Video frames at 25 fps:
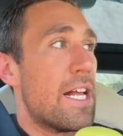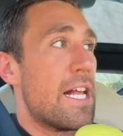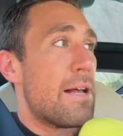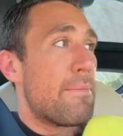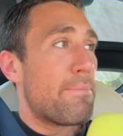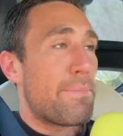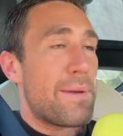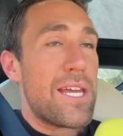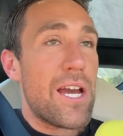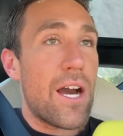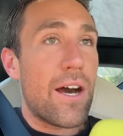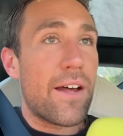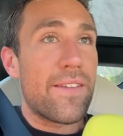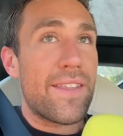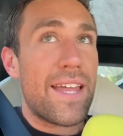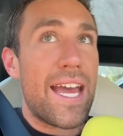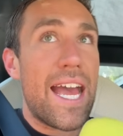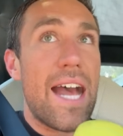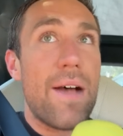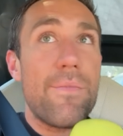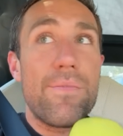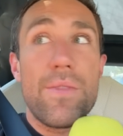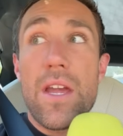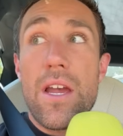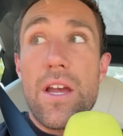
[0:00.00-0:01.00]
beyond
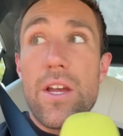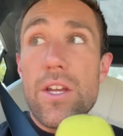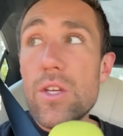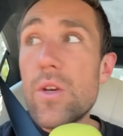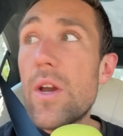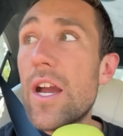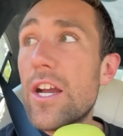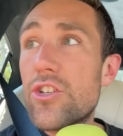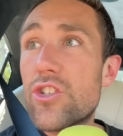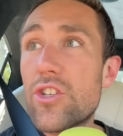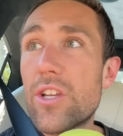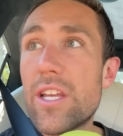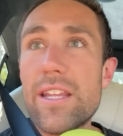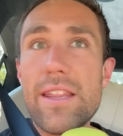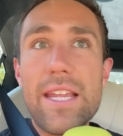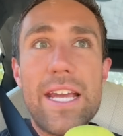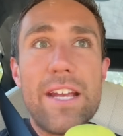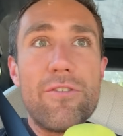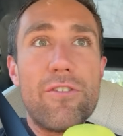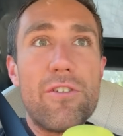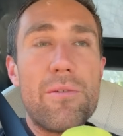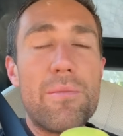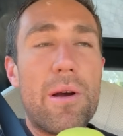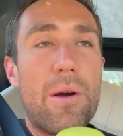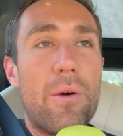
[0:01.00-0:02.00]
that, you actually think
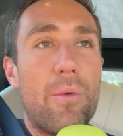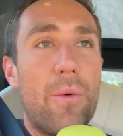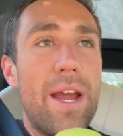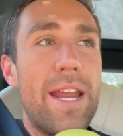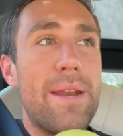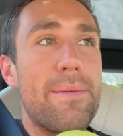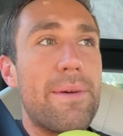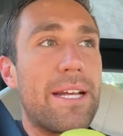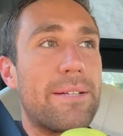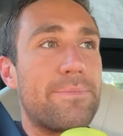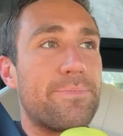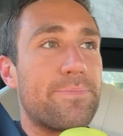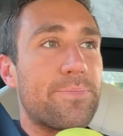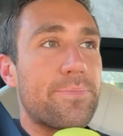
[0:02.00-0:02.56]
from a wait a minute,